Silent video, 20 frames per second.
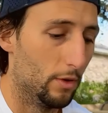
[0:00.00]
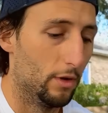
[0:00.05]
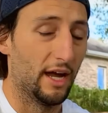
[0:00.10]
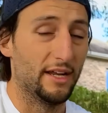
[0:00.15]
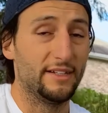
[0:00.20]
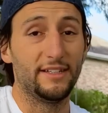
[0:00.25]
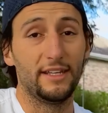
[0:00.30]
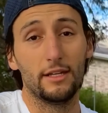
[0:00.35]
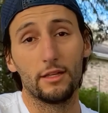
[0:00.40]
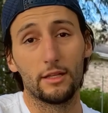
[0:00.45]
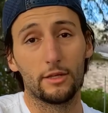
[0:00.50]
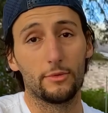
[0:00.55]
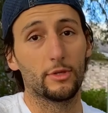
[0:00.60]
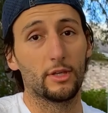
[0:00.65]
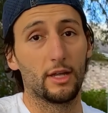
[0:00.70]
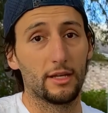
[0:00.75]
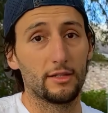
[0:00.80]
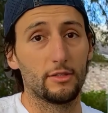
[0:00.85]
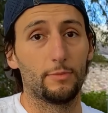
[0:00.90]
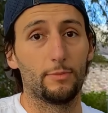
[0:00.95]
ideally
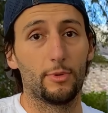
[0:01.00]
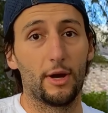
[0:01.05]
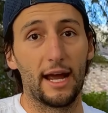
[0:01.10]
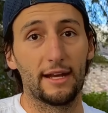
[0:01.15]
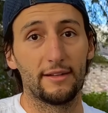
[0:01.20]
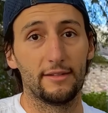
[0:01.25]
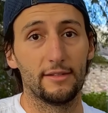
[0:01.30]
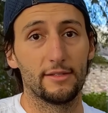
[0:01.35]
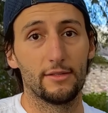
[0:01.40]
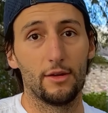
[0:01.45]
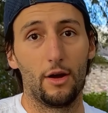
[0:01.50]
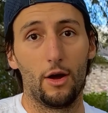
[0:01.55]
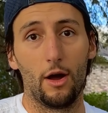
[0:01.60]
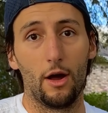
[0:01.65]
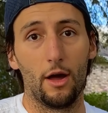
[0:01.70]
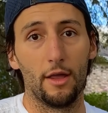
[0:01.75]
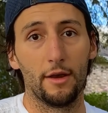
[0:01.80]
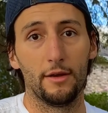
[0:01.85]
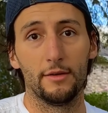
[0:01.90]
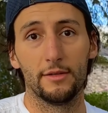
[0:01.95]
would like to practice
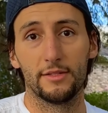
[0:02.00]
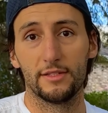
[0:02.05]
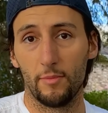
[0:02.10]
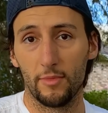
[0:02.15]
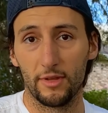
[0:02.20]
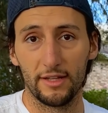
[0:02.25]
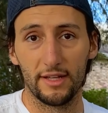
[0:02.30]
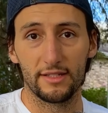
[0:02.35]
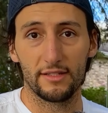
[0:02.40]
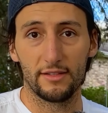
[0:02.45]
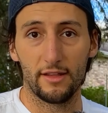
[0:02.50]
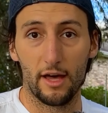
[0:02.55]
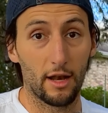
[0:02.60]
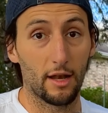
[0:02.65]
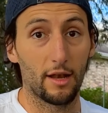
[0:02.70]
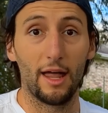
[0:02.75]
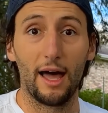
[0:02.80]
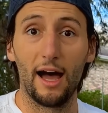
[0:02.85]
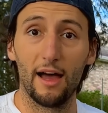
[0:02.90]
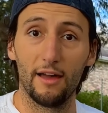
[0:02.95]
on something that's not
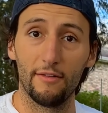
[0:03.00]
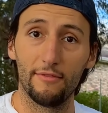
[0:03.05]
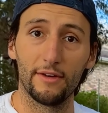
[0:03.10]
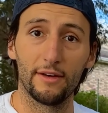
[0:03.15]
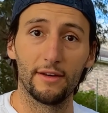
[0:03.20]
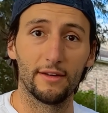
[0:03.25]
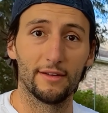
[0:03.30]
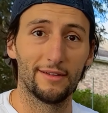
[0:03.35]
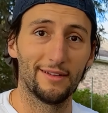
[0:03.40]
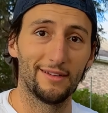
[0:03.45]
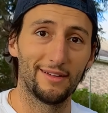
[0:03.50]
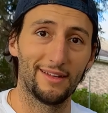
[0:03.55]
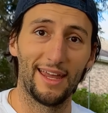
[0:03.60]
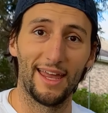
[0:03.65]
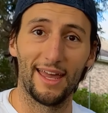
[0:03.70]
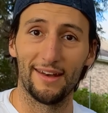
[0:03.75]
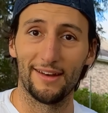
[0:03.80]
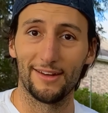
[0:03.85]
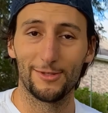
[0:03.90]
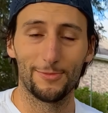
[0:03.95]
alive and
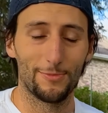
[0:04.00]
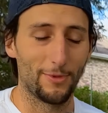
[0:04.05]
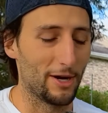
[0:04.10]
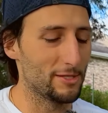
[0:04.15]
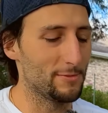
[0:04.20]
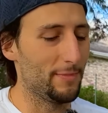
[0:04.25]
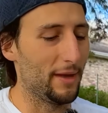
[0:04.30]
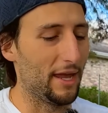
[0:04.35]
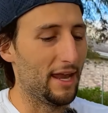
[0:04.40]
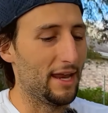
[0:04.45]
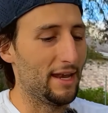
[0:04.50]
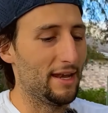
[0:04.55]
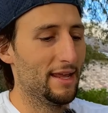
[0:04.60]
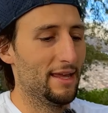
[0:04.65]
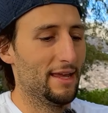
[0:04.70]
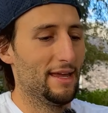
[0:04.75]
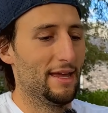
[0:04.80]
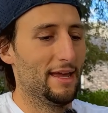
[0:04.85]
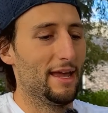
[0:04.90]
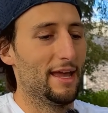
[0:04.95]
can't express pain.
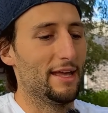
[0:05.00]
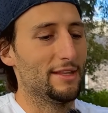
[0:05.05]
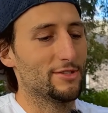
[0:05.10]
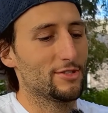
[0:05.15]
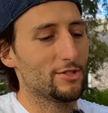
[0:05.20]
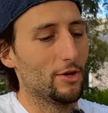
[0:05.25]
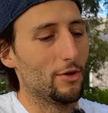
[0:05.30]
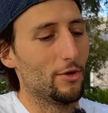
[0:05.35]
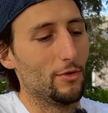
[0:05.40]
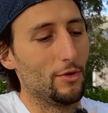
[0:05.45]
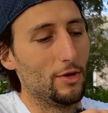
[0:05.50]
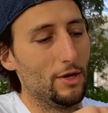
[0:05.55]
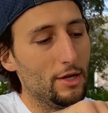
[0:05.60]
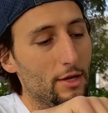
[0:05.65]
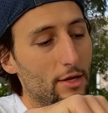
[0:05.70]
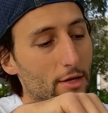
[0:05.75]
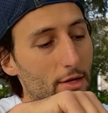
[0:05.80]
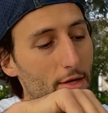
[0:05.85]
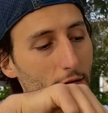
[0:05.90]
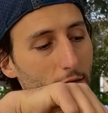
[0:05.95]
And so
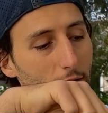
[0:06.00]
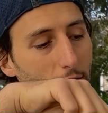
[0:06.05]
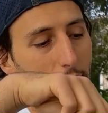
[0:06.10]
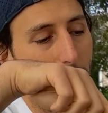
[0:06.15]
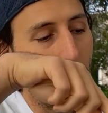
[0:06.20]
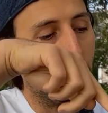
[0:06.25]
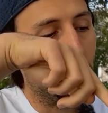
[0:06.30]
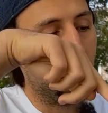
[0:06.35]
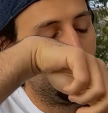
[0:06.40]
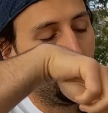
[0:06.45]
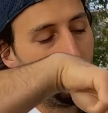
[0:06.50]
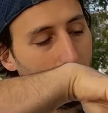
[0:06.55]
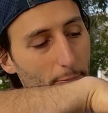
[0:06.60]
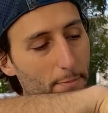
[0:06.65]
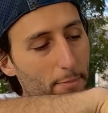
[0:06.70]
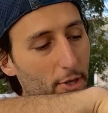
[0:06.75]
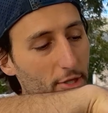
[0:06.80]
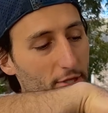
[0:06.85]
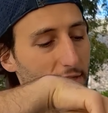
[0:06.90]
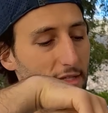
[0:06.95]
you
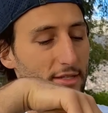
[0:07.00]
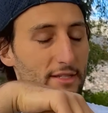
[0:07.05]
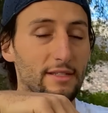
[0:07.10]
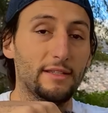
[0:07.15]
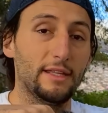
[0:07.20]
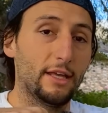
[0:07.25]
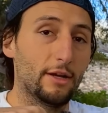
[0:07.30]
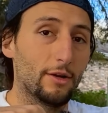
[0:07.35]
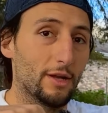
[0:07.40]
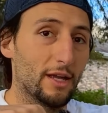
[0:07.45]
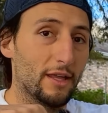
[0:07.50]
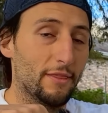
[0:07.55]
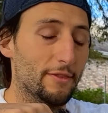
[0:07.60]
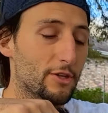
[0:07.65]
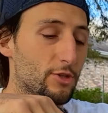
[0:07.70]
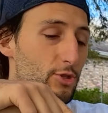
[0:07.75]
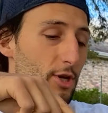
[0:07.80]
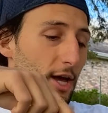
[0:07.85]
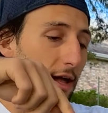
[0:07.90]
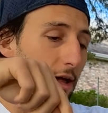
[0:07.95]
put this needle in
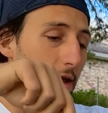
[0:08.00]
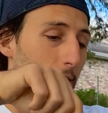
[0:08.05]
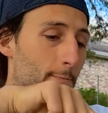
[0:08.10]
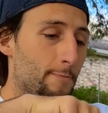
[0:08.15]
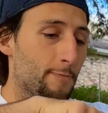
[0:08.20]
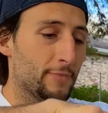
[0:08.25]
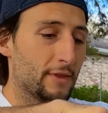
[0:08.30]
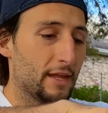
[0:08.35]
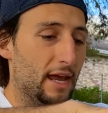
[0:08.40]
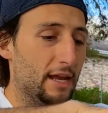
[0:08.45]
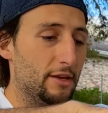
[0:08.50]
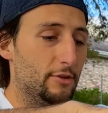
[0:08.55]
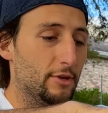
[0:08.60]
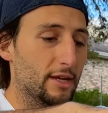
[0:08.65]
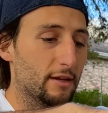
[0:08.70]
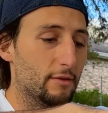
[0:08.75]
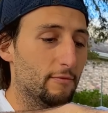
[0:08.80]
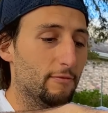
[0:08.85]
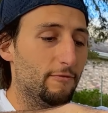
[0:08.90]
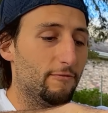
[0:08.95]
the gel and you
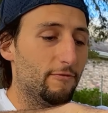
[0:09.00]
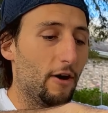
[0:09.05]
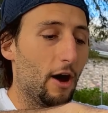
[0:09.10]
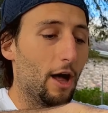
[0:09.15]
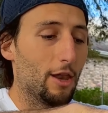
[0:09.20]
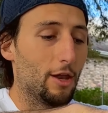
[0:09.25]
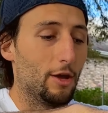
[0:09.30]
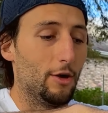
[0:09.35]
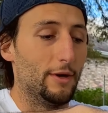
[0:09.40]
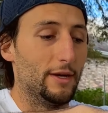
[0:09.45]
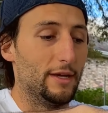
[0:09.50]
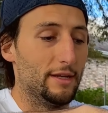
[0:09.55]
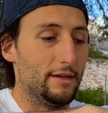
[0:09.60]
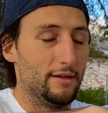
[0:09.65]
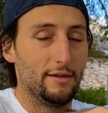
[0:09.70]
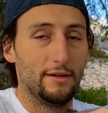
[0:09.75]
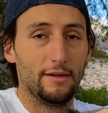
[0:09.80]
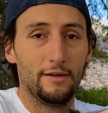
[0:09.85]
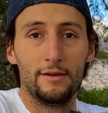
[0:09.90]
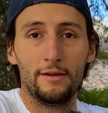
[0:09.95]
can follow it
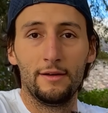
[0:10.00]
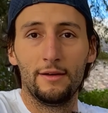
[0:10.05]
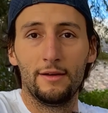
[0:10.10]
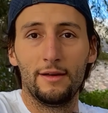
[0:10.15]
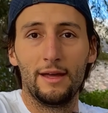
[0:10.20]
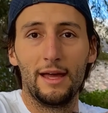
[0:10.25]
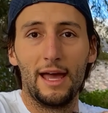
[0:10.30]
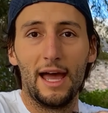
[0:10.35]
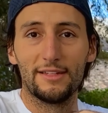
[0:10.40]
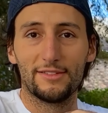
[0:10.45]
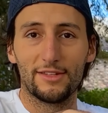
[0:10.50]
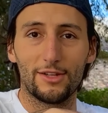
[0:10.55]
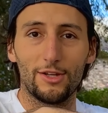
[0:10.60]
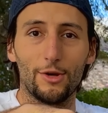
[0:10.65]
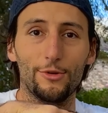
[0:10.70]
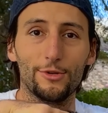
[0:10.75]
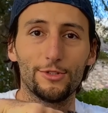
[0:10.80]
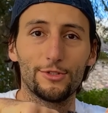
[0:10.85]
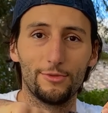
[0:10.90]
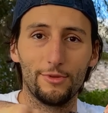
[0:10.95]
as it
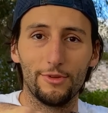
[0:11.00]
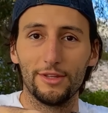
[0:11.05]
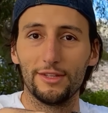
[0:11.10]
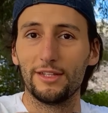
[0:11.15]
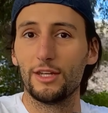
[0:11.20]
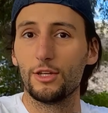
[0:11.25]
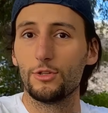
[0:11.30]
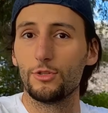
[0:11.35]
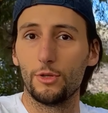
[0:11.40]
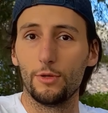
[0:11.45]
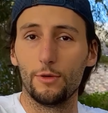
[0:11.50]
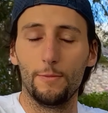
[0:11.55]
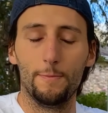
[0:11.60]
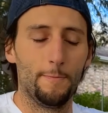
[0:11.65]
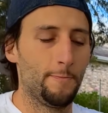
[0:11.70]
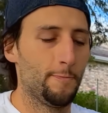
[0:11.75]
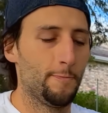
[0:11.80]
goes through the tissue.